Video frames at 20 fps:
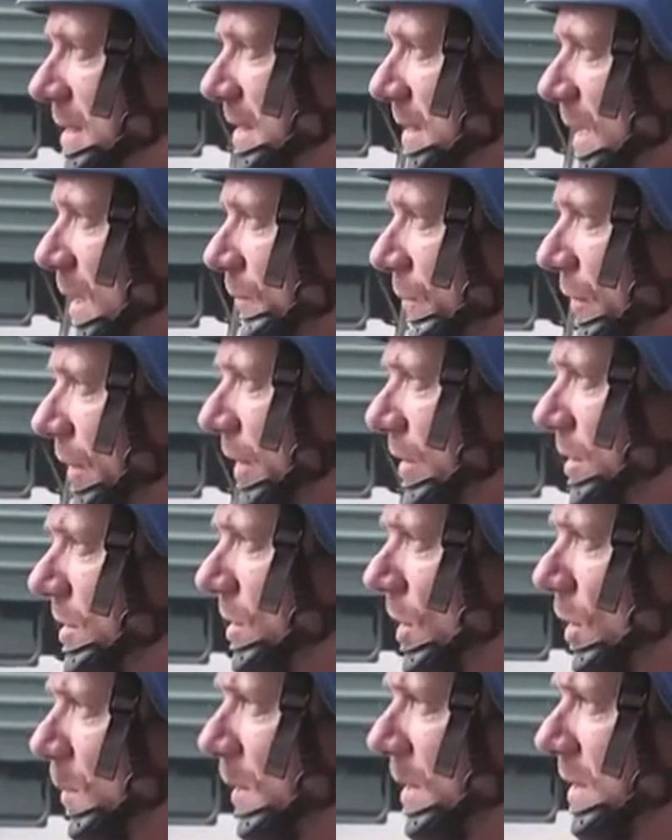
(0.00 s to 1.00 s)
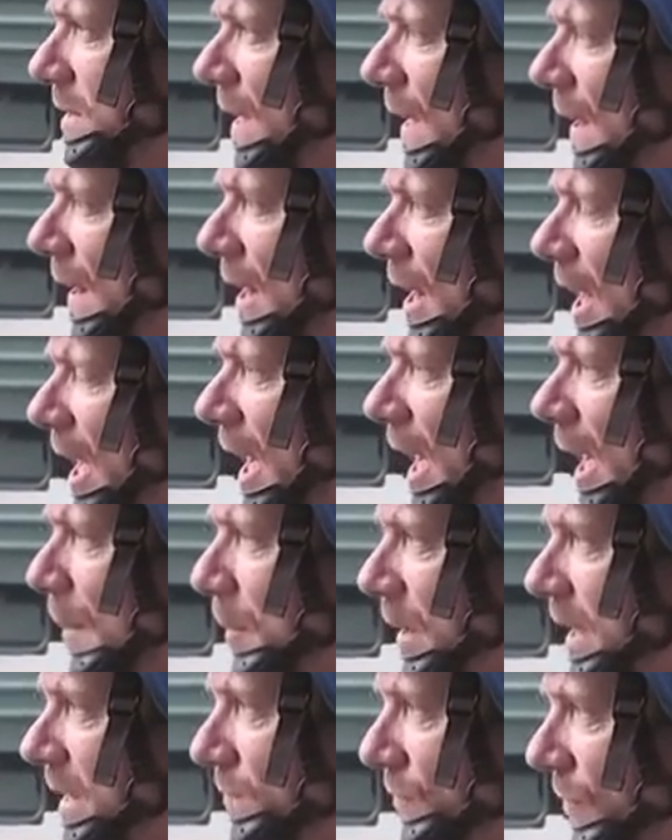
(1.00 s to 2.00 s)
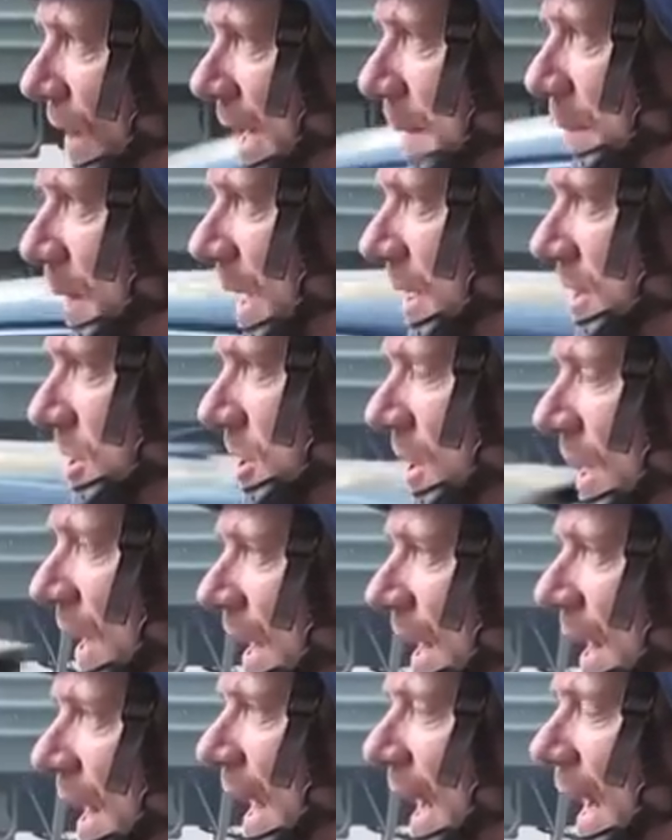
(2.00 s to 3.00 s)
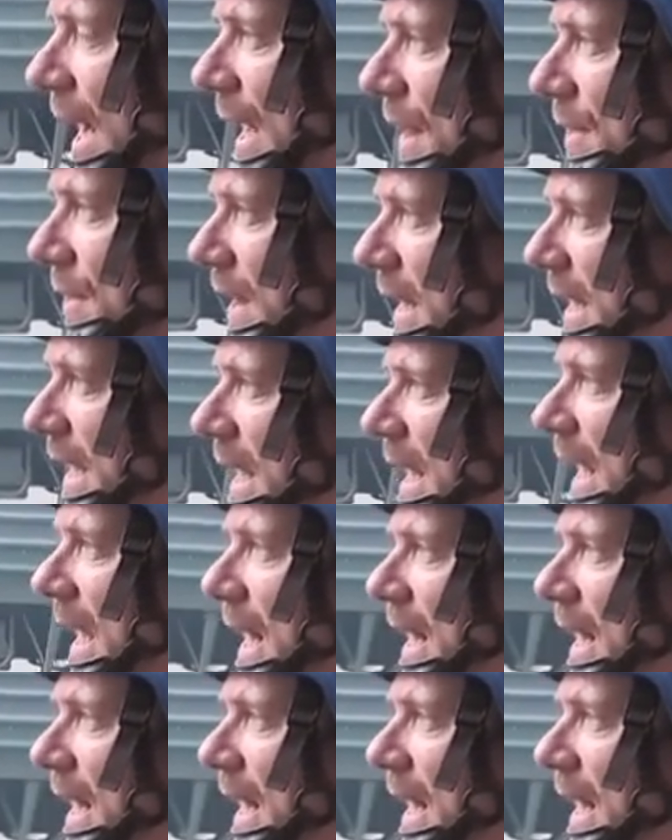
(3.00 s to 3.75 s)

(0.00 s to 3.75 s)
up for consumers. But it's very much the